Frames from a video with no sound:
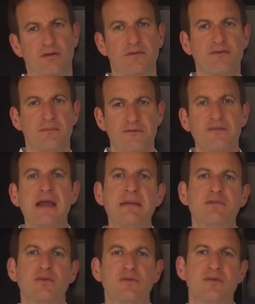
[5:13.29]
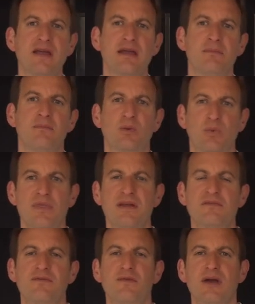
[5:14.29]
from frame to frame, but
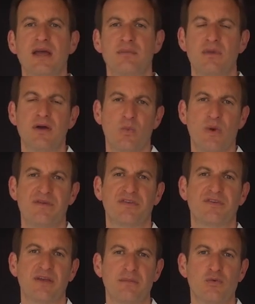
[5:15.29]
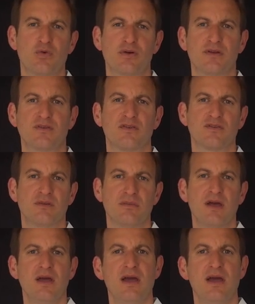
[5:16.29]
within a frame, we have the same coordinate system.